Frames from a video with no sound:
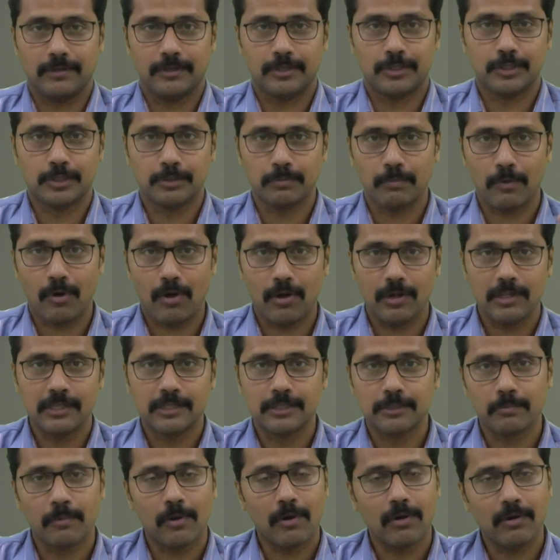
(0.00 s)
small
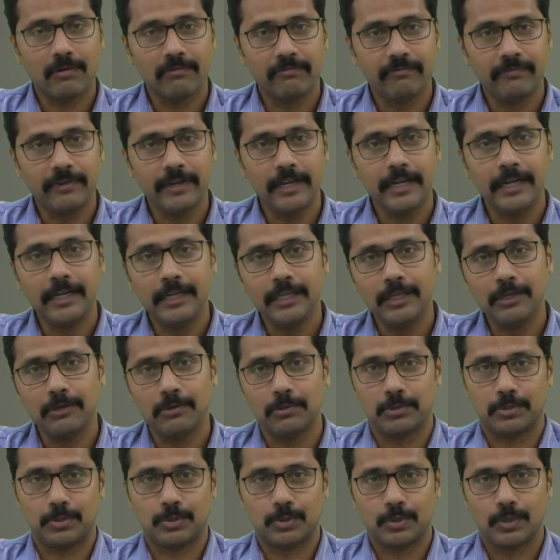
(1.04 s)

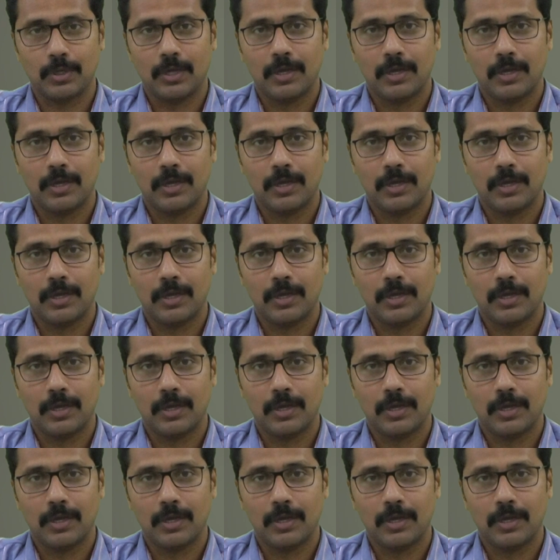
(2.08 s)
videos